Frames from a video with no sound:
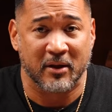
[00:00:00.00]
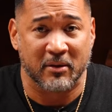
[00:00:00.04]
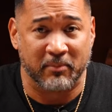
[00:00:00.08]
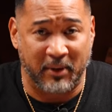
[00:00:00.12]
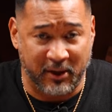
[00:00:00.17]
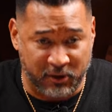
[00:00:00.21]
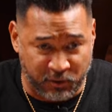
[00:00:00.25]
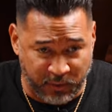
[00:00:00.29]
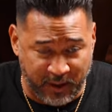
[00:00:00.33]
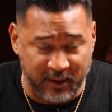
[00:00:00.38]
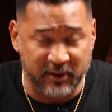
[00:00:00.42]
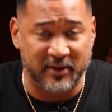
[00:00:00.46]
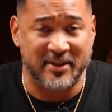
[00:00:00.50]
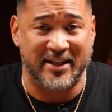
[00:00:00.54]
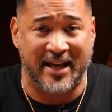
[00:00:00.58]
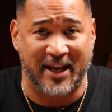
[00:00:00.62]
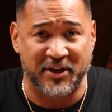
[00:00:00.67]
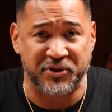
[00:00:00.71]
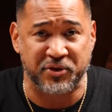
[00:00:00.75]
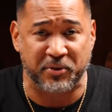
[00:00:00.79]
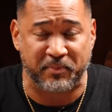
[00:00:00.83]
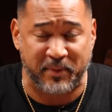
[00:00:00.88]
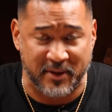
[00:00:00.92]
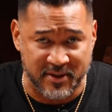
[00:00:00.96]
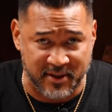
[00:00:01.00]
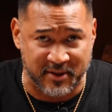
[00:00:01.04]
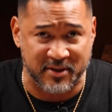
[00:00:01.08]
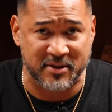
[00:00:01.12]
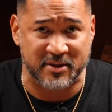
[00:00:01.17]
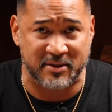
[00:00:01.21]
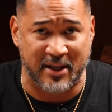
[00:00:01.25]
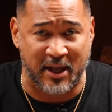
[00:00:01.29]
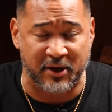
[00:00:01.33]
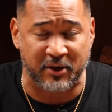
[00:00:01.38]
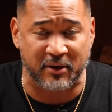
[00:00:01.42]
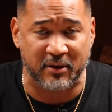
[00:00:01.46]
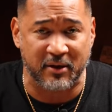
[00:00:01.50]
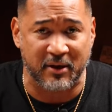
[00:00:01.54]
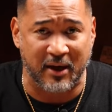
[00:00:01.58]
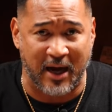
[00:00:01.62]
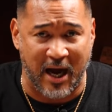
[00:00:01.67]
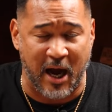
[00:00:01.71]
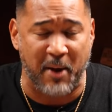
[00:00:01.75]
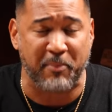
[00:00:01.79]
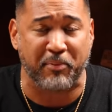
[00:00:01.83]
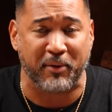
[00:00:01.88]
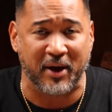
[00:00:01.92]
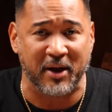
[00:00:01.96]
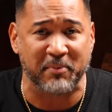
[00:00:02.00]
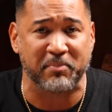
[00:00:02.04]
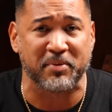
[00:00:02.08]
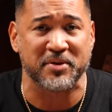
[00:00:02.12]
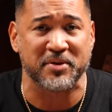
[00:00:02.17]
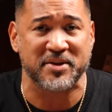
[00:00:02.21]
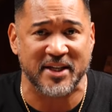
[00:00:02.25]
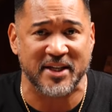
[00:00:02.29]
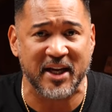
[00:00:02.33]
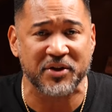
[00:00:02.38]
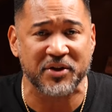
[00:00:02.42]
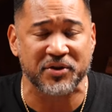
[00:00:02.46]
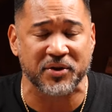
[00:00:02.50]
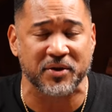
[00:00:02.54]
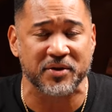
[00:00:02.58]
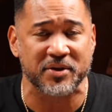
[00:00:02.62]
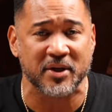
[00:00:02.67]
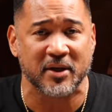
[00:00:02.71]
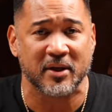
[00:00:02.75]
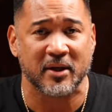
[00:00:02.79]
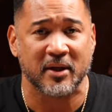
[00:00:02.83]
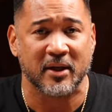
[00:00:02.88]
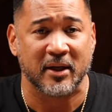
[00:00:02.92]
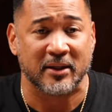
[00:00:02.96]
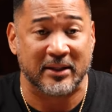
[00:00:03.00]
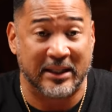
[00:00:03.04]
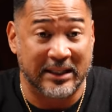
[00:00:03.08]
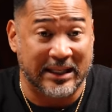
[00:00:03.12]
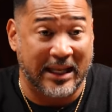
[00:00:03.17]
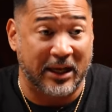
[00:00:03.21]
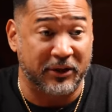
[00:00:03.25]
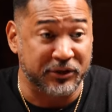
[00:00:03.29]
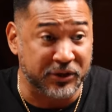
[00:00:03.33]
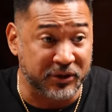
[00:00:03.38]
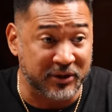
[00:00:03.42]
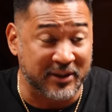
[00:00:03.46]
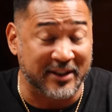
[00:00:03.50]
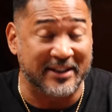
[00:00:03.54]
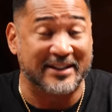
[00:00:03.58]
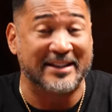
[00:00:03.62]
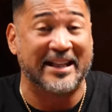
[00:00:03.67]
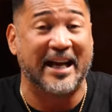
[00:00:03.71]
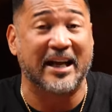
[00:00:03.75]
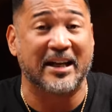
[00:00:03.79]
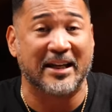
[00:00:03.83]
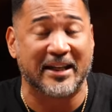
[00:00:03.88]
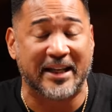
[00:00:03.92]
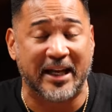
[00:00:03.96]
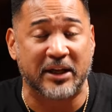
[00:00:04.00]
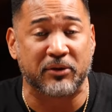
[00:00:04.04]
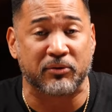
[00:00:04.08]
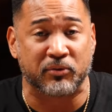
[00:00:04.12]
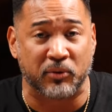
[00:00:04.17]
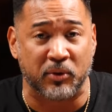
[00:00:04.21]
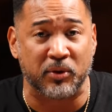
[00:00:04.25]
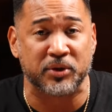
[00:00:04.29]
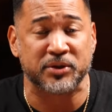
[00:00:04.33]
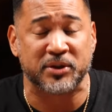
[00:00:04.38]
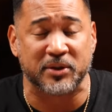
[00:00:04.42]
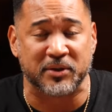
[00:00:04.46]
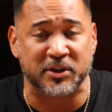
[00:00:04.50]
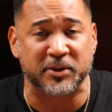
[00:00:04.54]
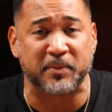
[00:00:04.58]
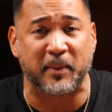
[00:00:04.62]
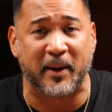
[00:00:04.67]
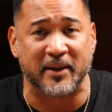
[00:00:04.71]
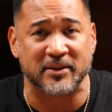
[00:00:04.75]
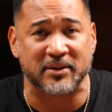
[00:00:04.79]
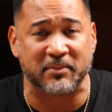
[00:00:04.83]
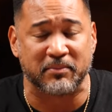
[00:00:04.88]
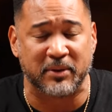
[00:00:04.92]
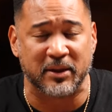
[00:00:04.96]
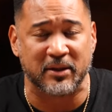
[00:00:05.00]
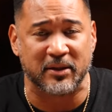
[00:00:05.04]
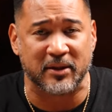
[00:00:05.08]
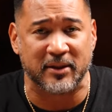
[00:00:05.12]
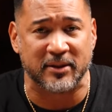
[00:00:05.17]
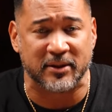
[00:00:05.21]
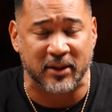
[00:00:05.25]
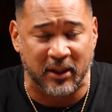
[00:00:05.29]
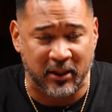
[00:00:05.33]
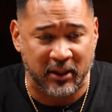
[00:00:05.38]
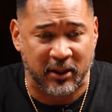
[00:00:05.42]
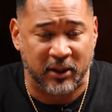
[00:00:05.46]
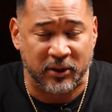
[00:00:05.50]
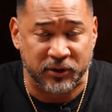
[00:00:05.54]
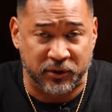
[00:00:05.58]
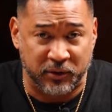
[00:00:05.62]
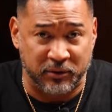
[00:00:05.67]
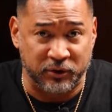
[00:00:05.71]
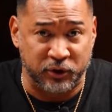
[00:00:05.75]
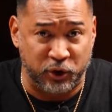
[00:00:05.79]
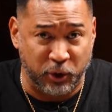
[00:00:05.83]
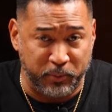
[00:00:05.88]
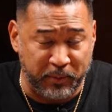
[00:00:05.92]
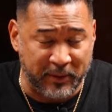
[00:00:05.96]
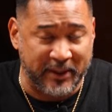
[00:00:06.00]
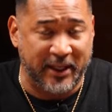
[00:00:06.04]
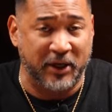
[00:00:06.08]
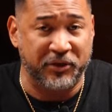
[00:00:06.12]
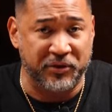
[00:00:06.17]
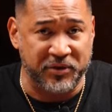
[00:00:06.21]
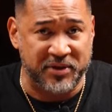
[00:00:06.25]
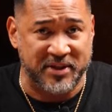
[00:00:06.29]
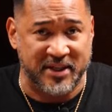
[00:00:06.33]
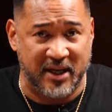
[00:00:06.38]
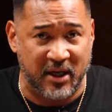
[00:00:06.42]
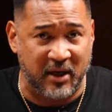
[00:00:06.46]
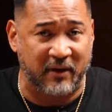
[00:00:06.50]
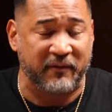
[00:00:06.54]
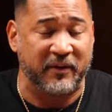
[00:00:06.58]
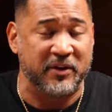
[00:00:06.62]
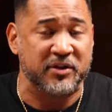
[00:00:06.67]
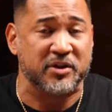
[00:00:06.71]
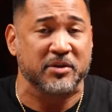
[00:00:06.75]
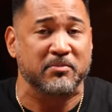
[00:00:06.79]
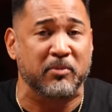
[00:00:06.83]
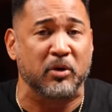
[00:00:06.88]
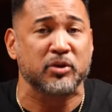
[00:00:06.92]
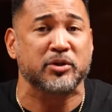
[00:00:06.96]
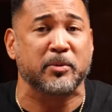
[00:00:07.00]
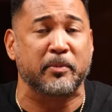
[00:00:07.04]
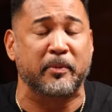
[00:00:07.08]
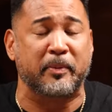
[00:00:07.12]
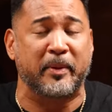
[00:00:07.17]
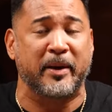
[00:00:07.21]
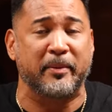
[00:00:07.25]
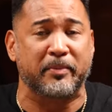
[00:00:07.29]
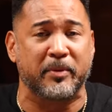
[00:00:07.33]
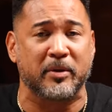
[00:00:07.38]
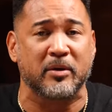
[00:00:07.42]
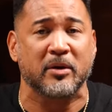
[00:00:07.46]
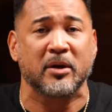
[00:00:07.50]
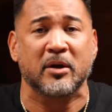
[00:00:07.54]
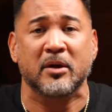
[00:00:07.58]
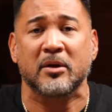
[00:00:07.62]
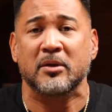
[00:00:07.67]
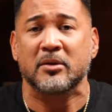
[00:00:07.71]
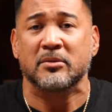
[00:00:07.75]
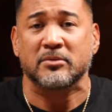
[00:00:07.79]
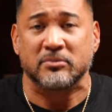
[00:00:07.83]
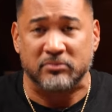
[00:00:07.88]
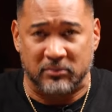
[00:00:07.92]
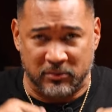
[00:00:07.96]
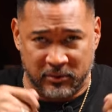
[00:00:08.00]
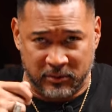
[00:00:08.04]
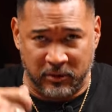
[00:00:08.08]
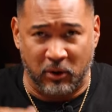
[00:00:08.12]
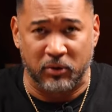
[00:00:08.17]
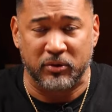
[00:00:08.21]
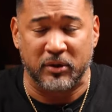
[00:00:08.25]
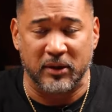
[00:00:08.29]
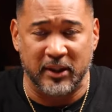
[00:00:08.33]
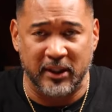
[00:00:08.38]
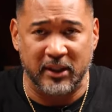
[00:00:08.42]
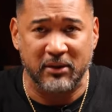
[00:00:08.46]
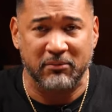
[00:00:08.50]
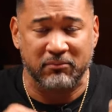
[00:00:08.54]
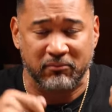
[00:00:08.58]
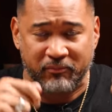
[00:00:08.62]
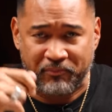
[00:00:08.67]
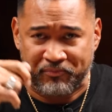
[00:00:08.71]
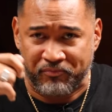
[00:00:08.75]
by creating this SOPs as standard operating procedures that allows you to delegate roles and responsibilities to duplicate yourself into multiple people locally,